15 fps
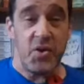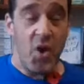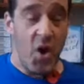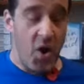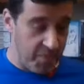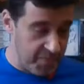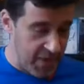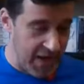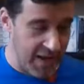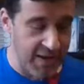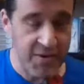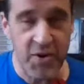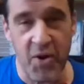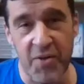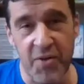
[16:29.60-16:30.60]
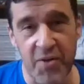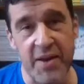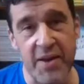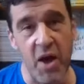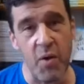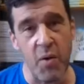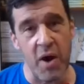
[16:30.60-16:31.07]
Not that
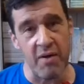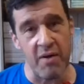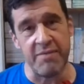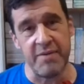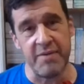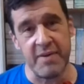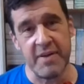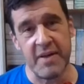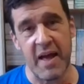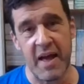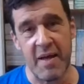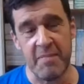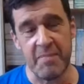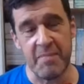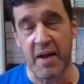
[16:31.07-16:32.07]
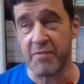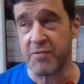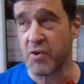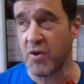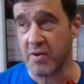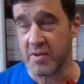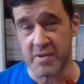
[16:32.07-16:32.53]
I know of.
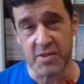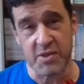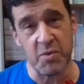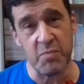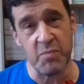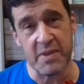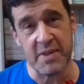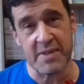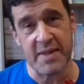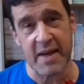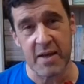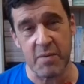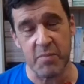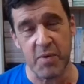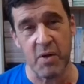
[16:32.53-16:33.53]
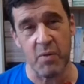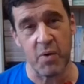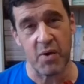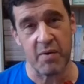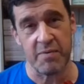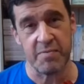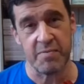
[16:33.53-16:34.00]
I've got some with the Second World
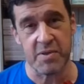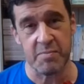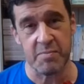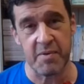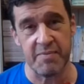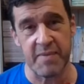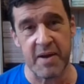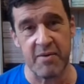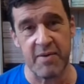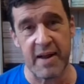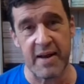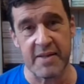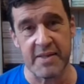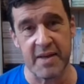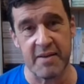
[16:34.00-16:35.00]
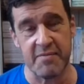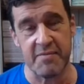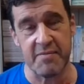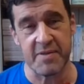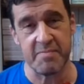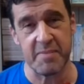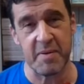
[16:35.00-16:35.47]
War from some of my
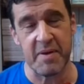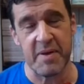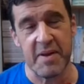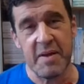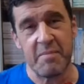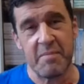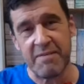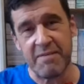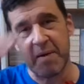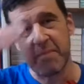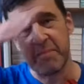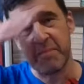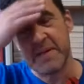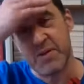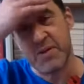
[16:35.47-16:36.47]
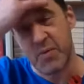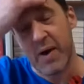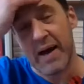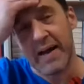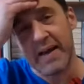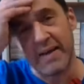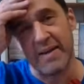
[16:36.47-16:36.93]
relatives, but my family's
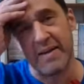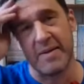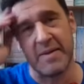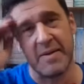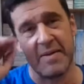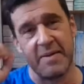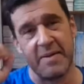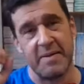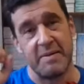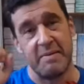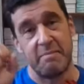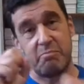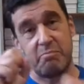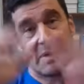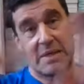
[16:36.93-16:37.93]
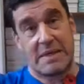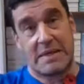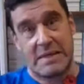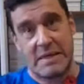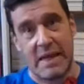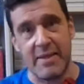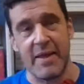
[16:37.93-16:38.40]
quite
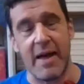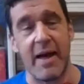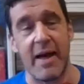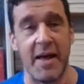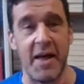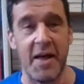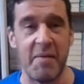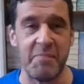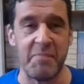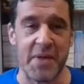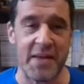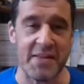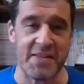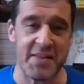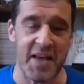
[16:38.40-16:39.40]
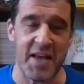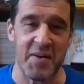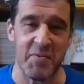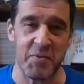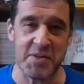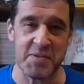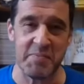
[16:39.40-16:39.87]
like that. It's
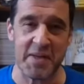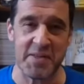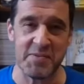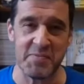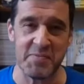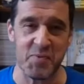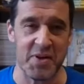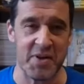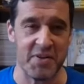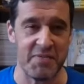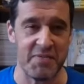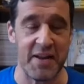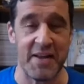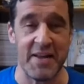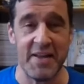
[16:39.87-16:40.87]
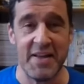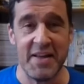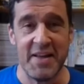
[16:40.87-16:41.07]
what's the best word for it?